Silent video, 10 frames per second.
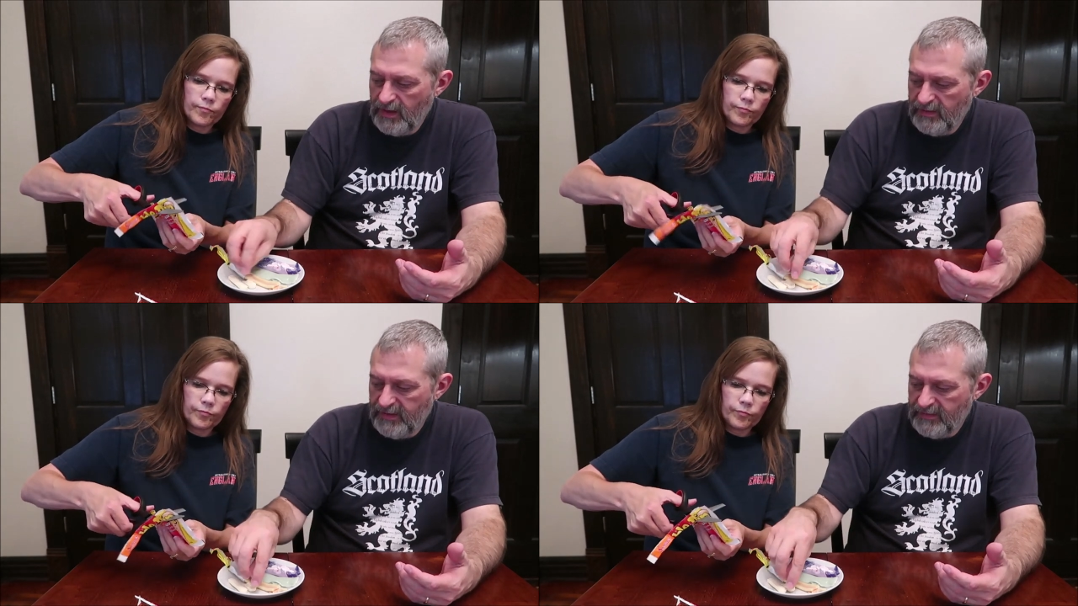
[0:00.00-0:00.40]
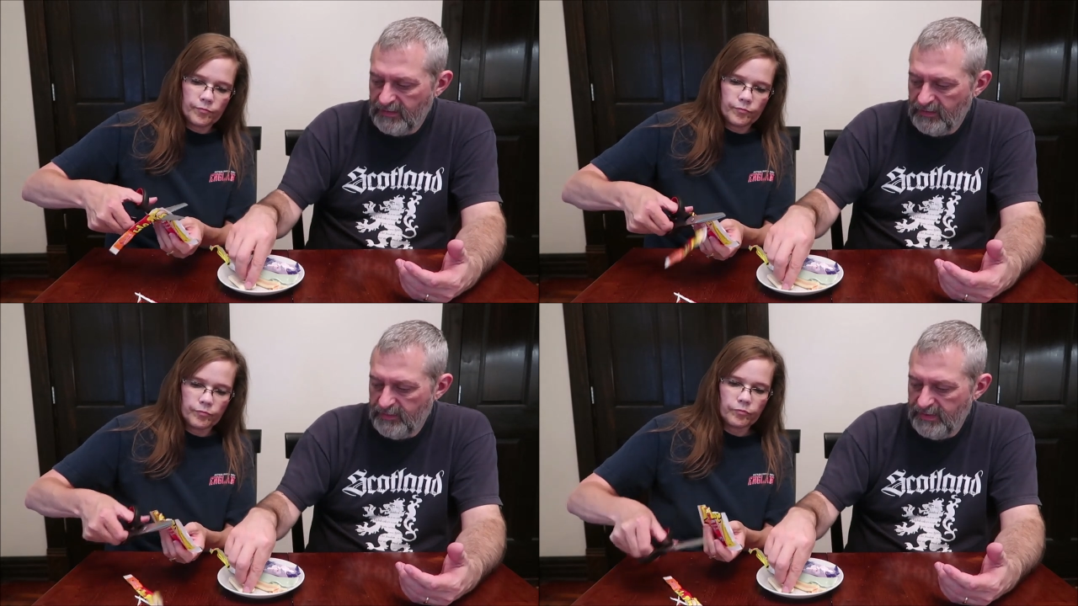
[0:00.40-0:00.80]
Speaker 1: I'll take the
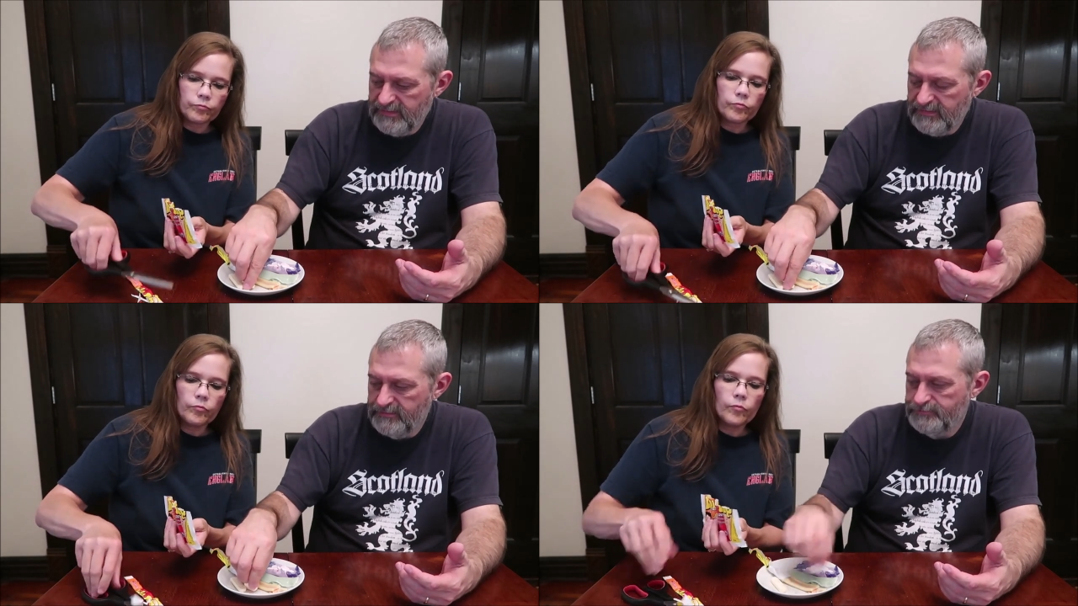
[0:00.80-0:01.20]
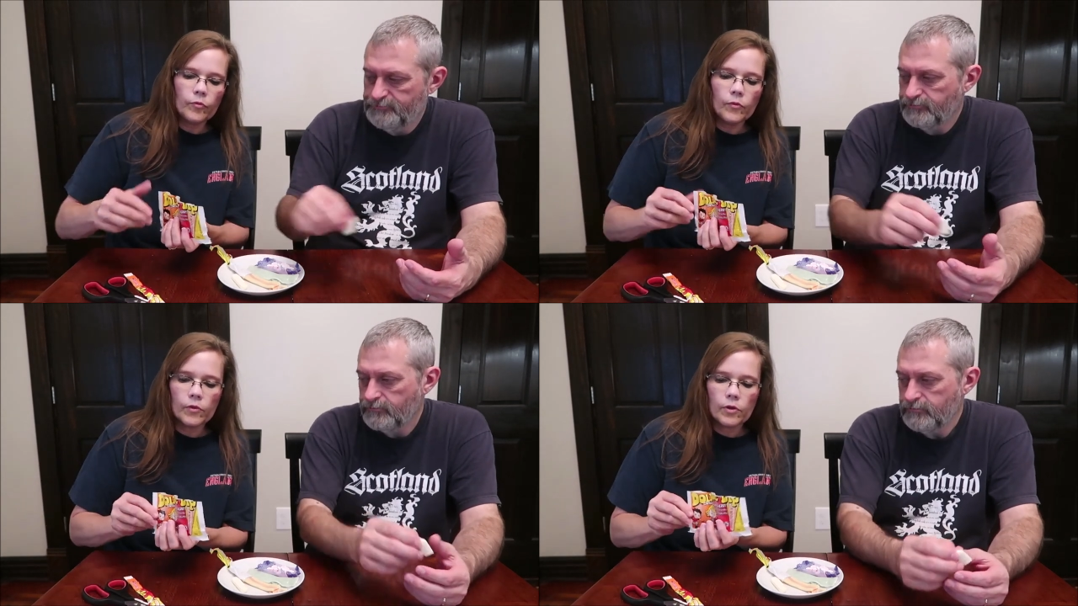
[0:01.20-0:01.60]
whole piece.
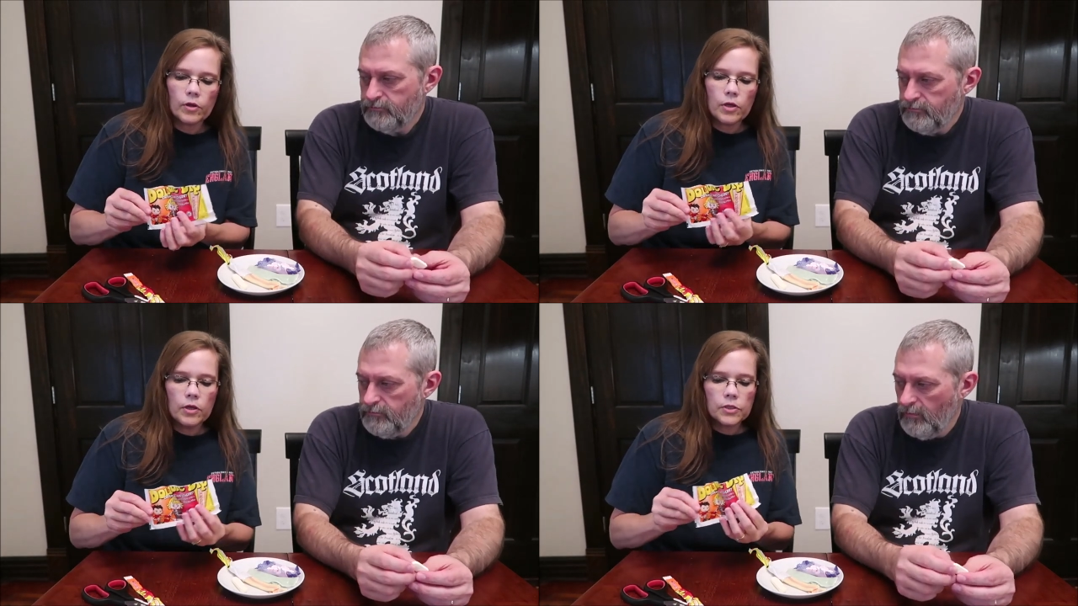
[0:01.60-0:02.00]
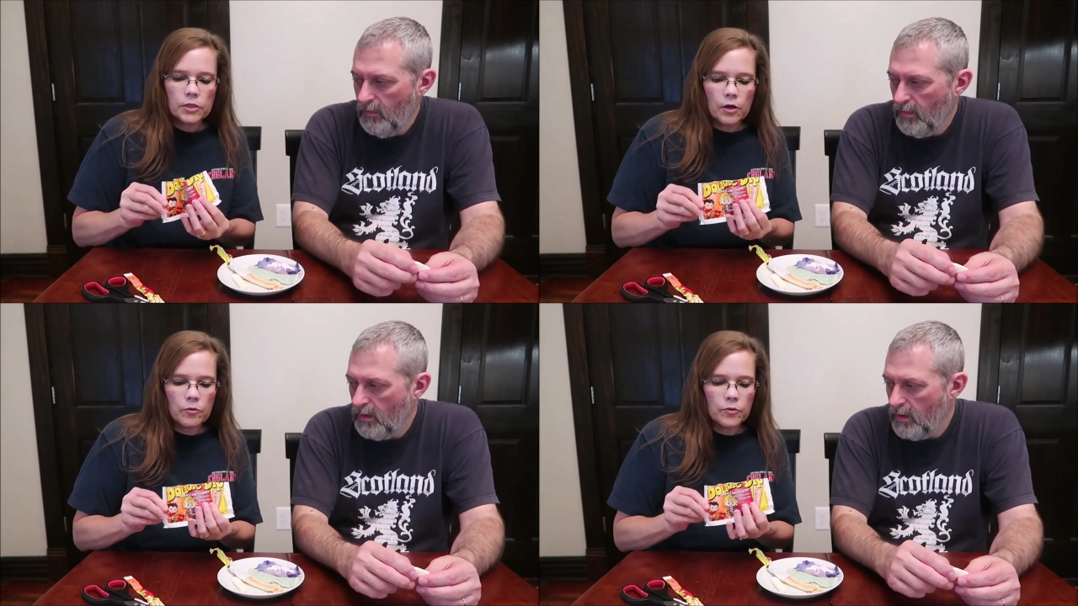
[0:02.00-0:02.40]

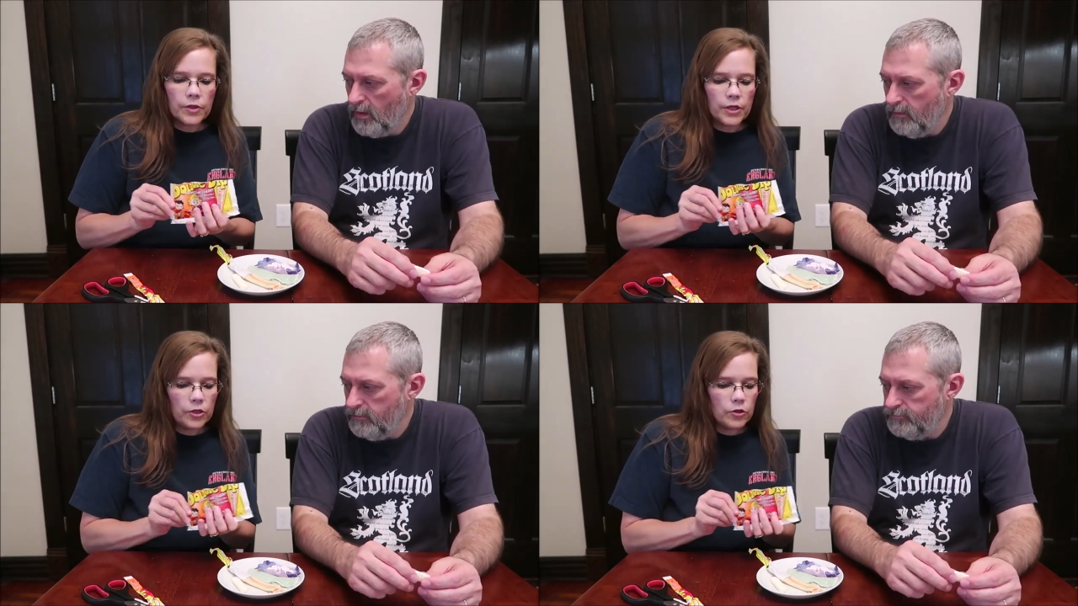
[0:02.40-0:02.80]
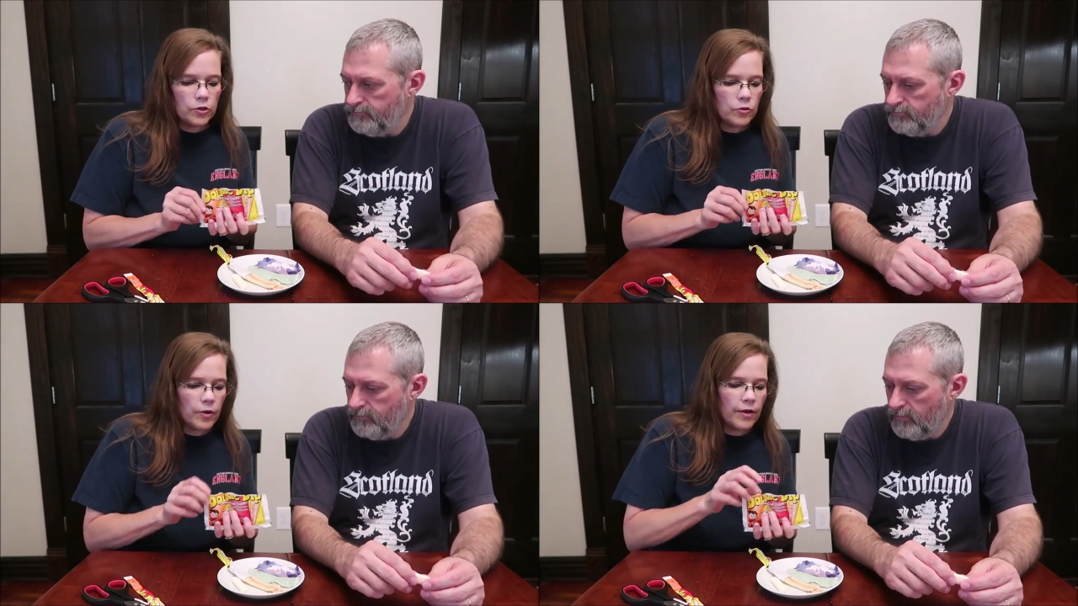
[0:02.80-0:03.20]
Speaker 2: So then
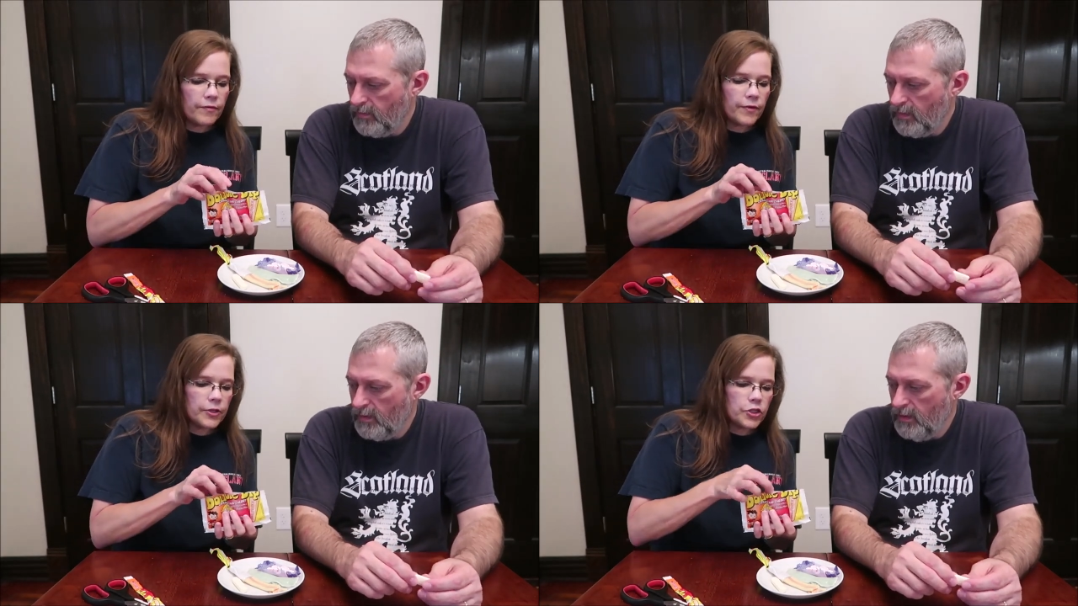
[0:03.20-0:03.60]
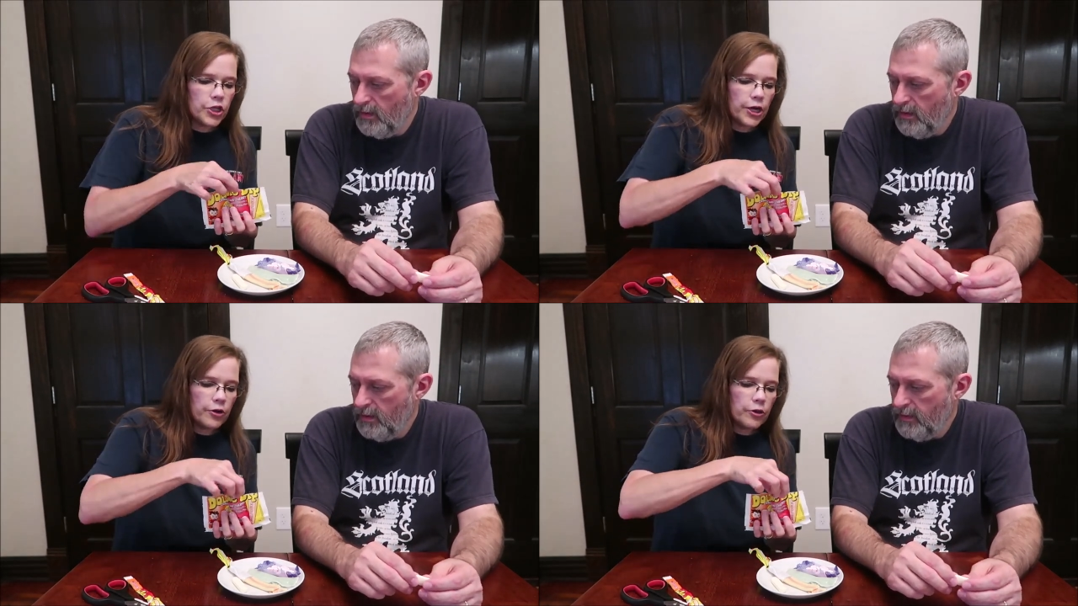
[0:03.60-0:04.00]
you have a
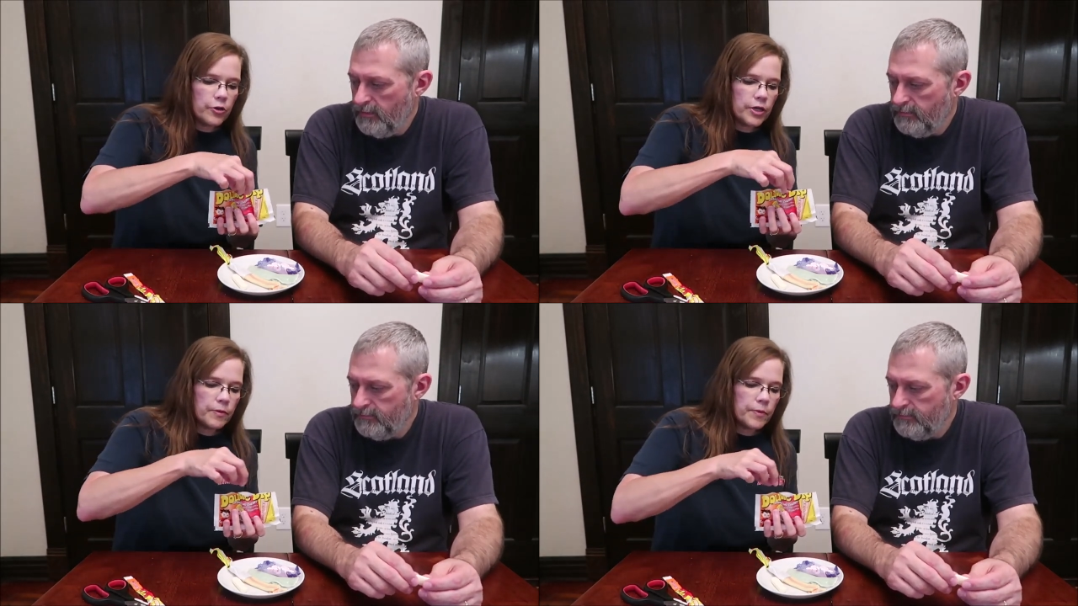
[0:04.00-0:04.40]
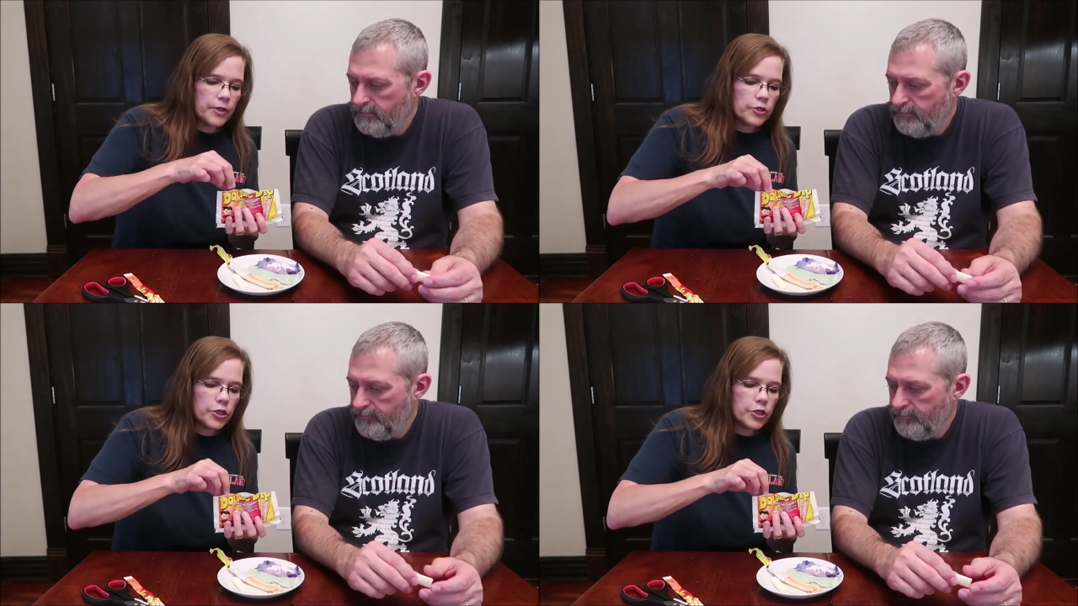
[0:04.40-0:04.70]
cherry. You can dip it in